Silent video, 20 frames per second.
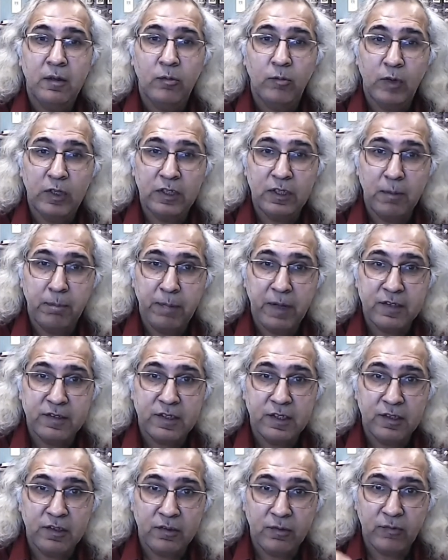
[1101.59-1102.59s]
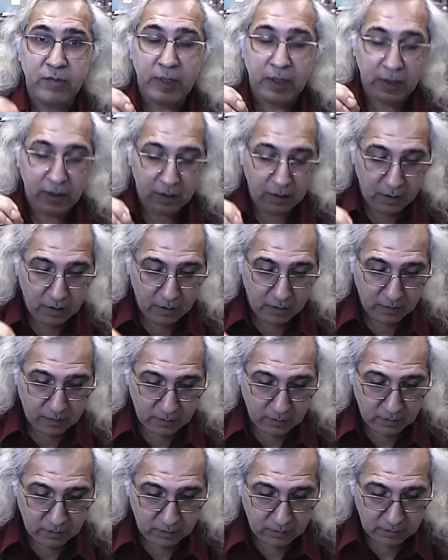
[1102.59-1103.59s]
with the peasants where
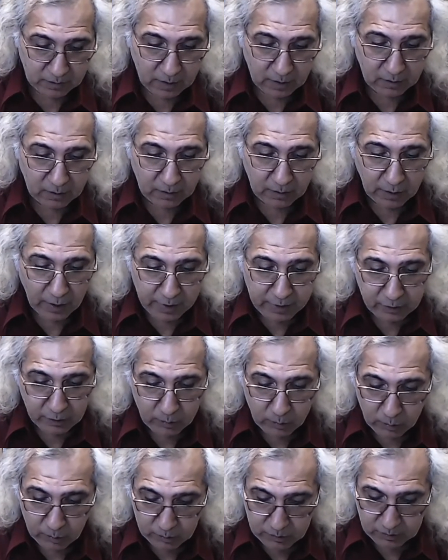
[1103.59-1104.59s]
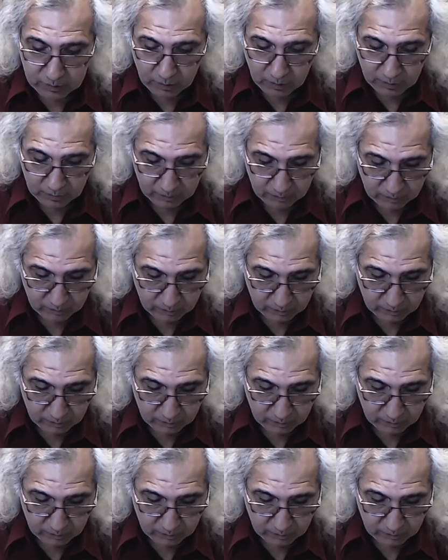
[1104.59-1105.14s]
that light goes on,